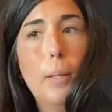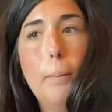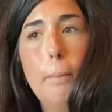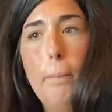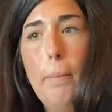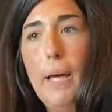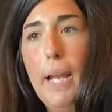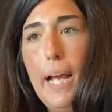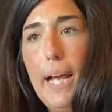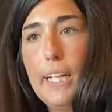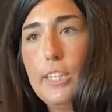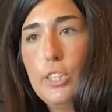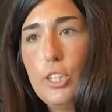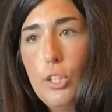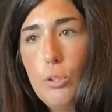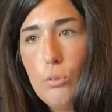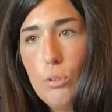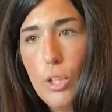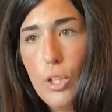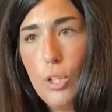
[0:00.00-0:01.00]
But I
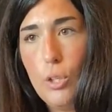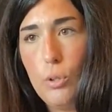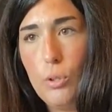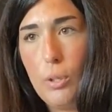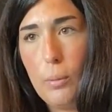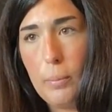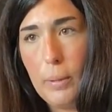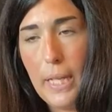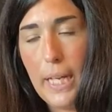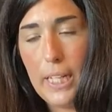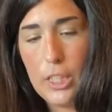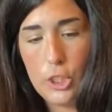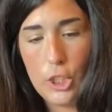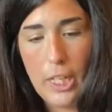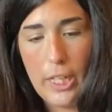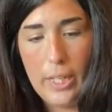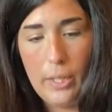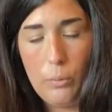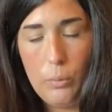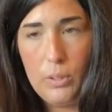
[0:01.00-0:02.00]
don't own a black
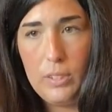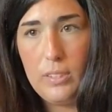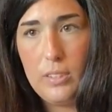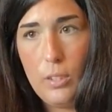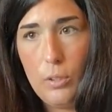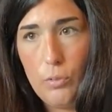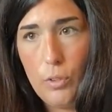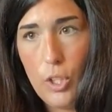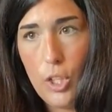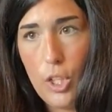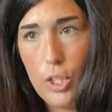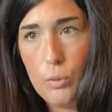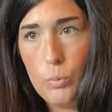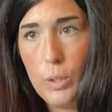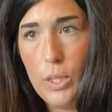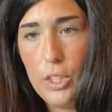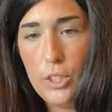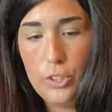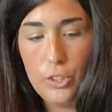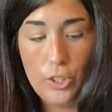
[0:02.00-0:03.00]
jacket with silver
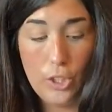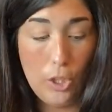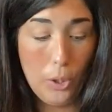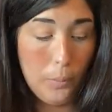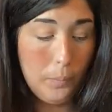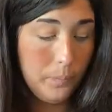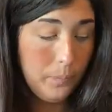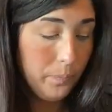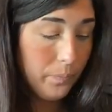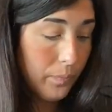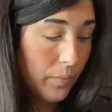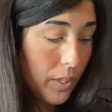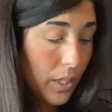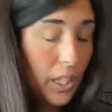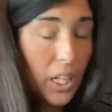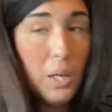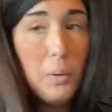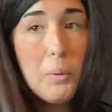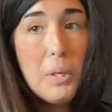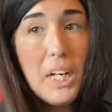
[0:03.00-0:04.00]
hardware, so
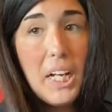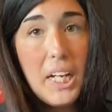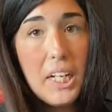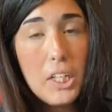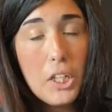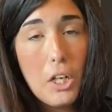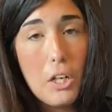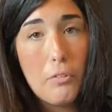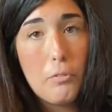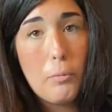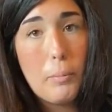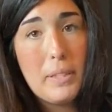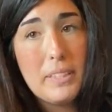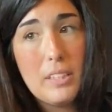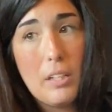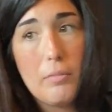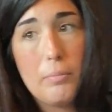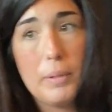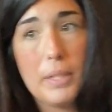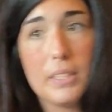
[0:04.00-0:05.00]
I went ahead and got it for
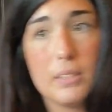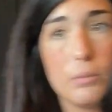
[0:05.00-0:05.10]
myself because